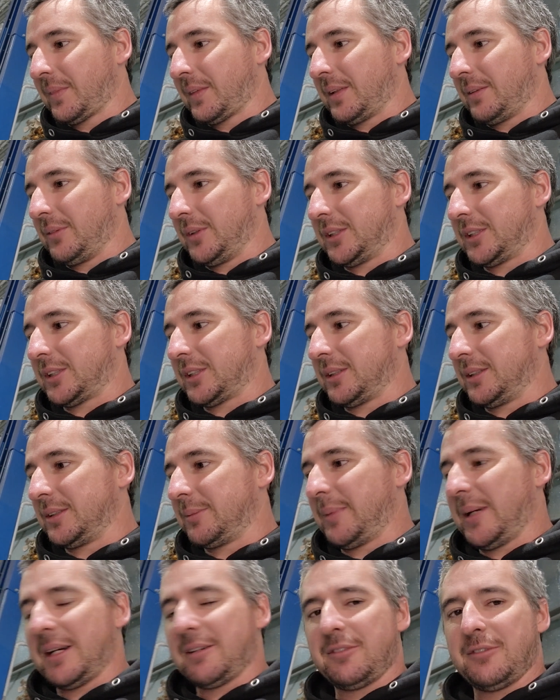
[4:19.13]
which is
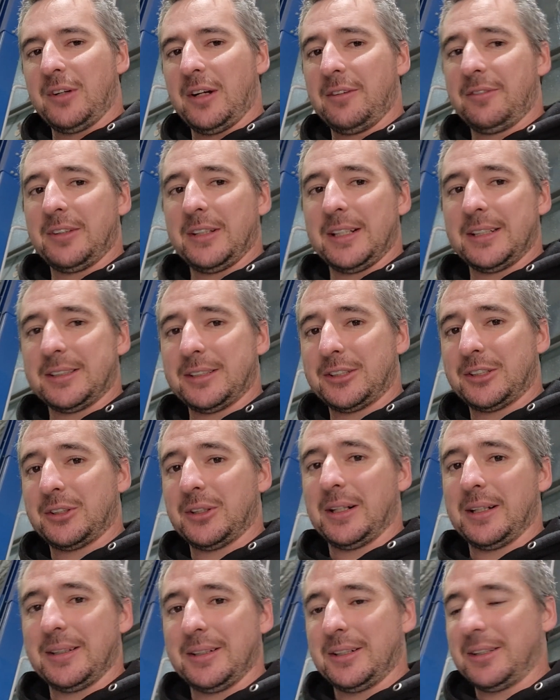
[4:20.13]
about 5,000
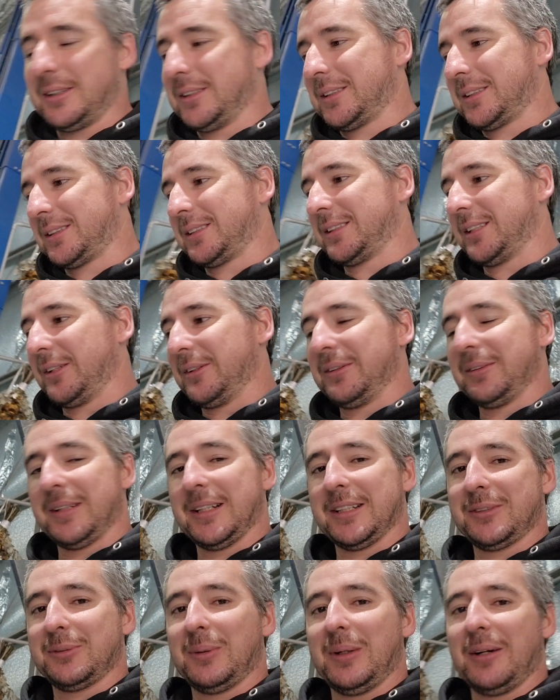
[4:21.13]
Australian dollars. So
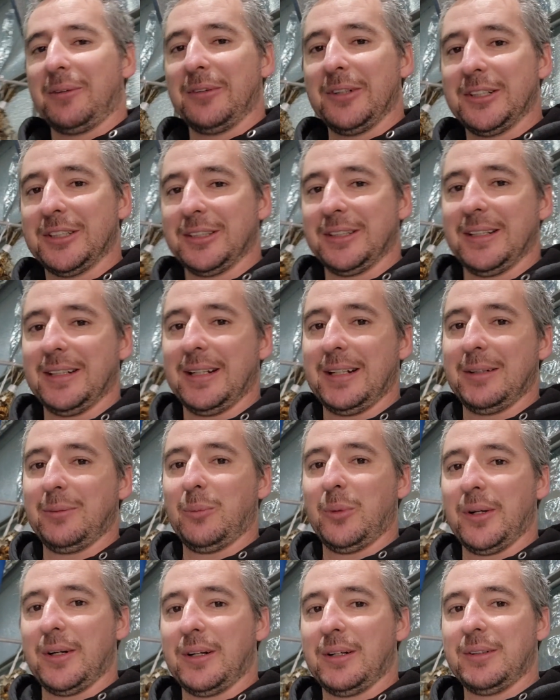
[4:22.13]
that's why originally I
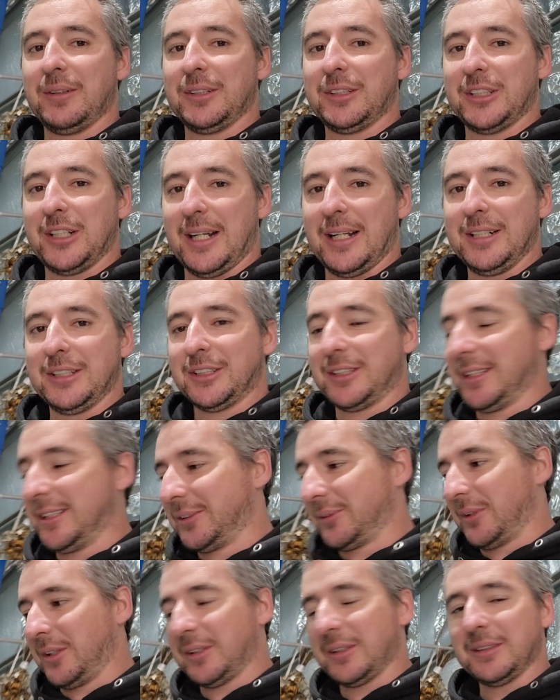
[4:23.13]
didn't want to change
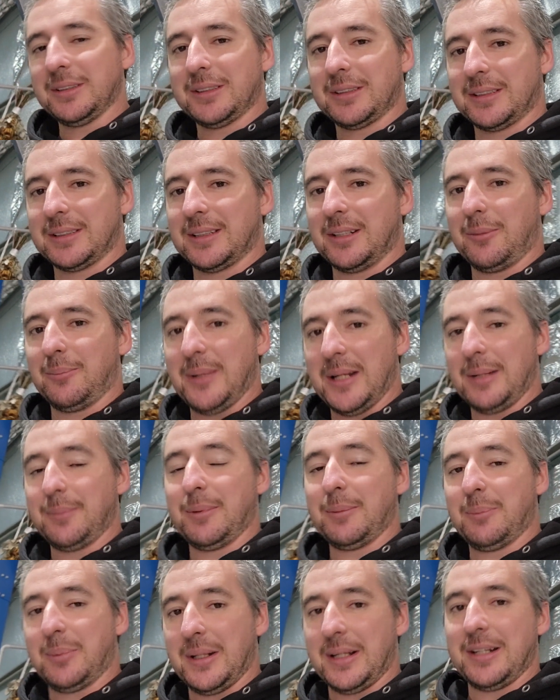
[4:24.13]
these rockers, because they were meant to
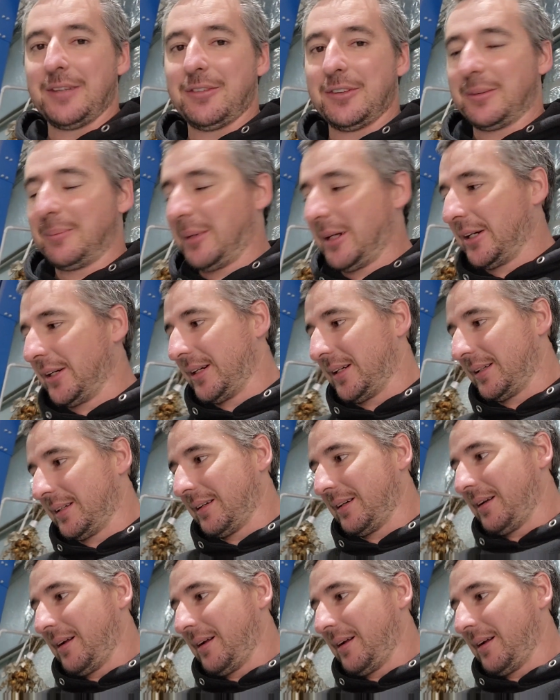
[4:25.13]
be plenty for the motor.